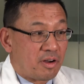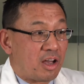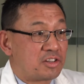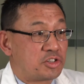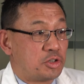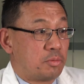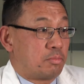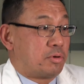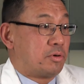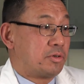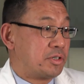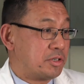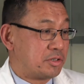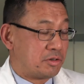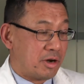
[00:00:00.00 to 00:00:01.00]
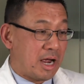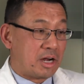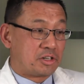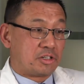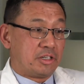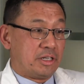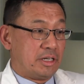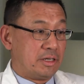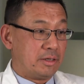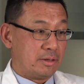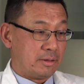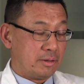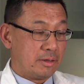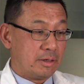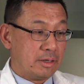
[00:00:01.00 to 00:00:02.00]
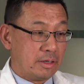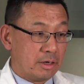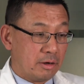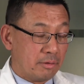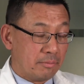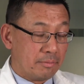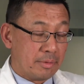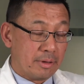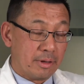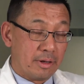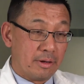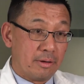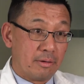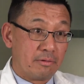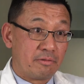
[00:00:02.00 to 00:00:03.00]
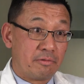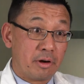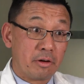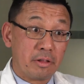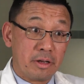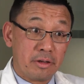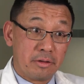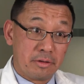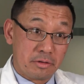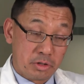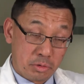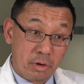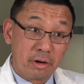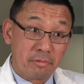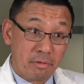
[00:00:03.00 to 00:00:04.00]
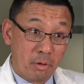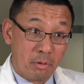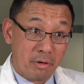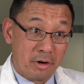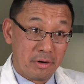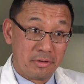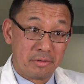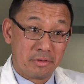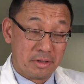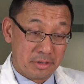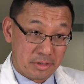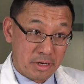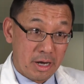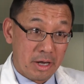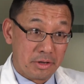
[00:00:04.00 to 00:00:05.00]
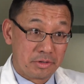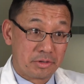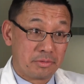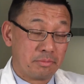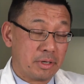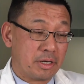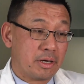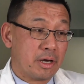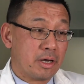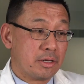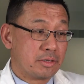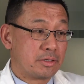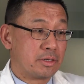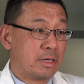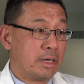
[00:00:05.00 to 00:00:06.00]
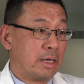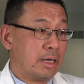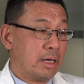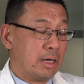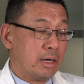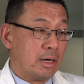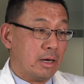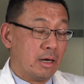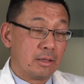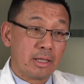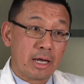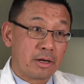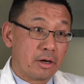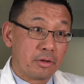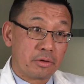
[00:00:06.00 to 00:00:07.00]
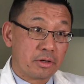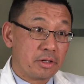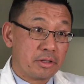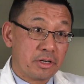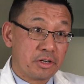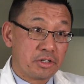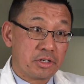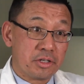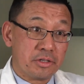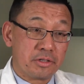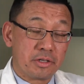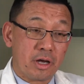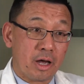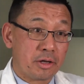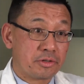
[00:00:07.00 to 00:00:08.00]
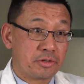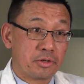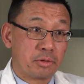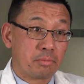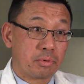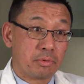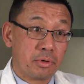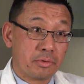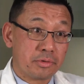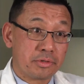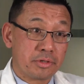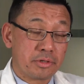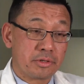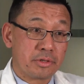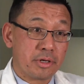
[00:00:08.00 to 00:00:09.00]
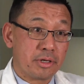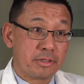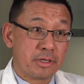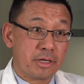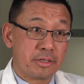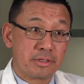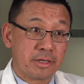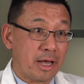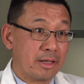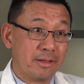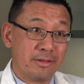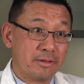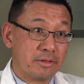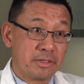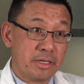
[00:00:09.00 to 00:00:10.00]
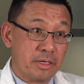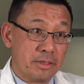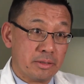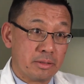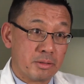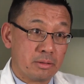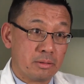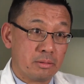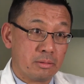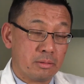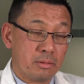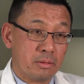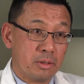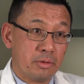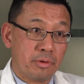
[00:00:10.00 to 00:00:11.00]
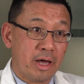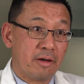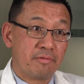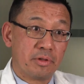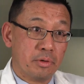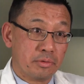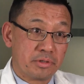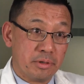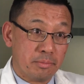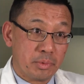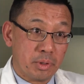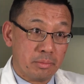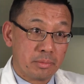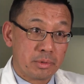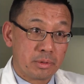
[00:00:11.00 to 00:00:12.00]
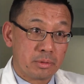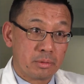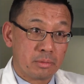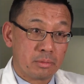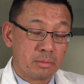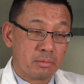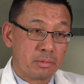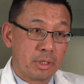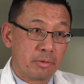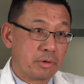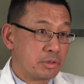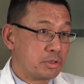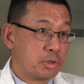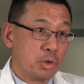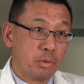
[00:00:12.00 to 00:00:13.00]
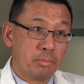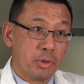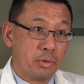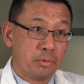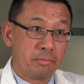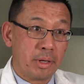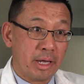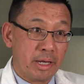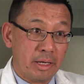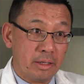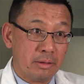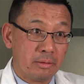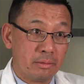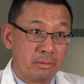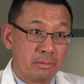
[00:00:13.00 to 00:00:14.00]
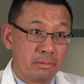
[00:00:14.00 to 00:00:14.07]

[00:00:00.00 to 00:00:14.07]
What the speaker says: osteoporosis are actually, fairly straightforward to discuss because unlike other conditions, osteoporosis is a silent disease. You have no symptoms. There is no bone pain.